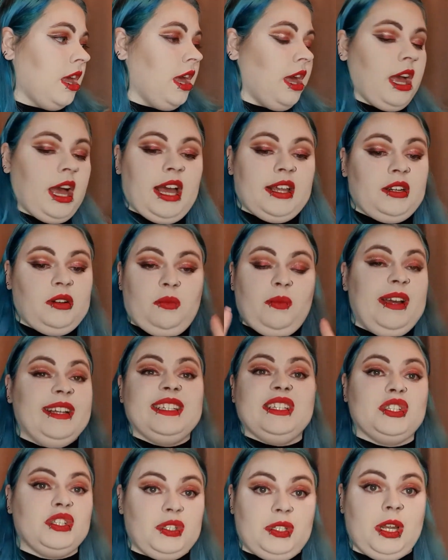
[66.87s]
I don't know where to
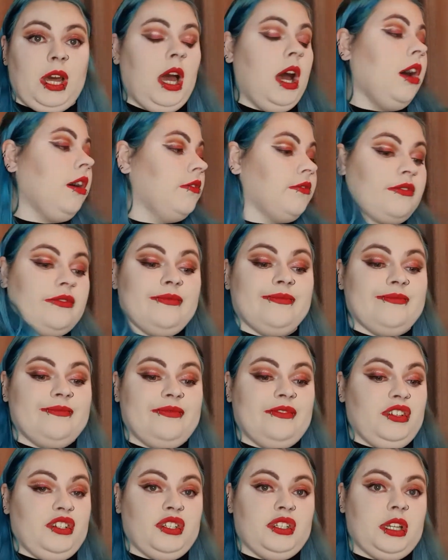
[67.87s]
start.
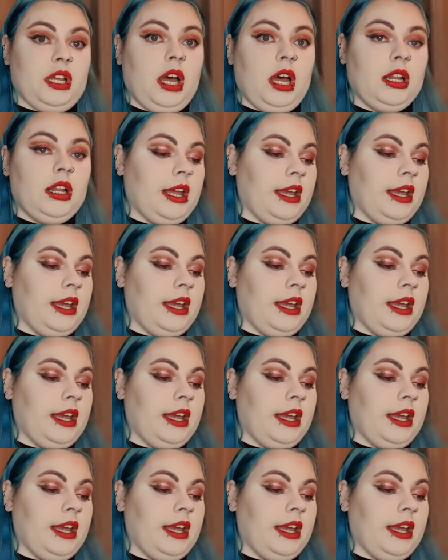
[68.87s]
For a start,